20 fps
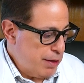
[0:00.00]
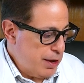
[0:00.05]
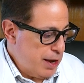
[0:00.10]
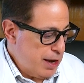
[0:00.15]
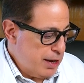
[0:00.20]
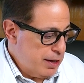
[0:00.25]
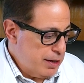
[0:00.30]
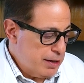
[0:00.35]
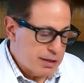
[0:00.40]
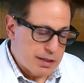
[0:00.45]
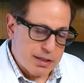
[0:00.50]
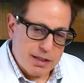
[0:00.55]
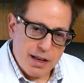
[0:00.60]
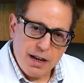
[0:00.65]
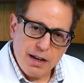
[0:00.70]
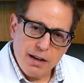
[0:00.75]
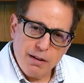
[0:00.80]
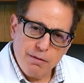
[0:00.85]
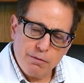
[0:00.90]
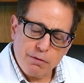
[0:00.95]
of the head,
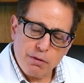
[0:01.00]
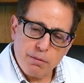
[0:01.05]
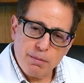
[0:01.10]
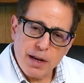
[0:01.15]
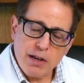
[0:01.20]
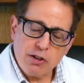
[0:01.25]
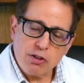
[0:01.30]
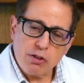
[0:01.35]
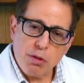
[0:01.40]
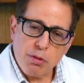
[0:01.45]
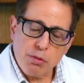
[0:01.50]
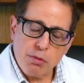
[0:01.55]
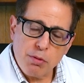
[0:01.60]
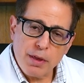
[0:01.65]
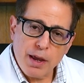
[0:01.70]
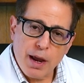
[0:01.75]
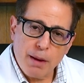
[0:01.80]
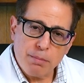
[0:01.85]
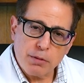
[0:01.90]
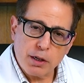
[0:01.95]
send information through
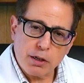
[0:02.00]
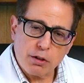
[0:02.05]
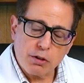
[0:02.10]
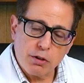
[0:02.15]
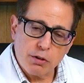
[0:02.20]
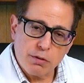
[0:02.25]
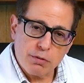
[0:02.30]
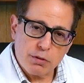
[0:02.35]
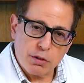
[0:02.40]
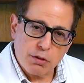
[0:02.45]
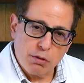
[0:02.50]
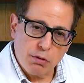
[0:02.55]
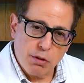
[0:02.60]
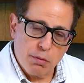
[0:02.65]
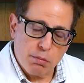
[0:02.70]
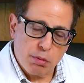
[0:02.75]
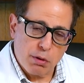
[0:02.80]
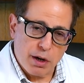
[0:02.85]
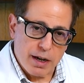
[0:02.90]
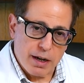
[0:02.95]
the optic nerves to
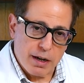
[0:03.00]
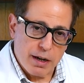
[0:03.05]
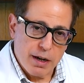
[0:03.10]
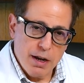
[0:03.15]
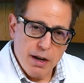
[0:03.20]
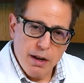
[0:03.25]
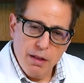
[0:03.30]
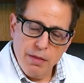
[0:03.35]
the brain.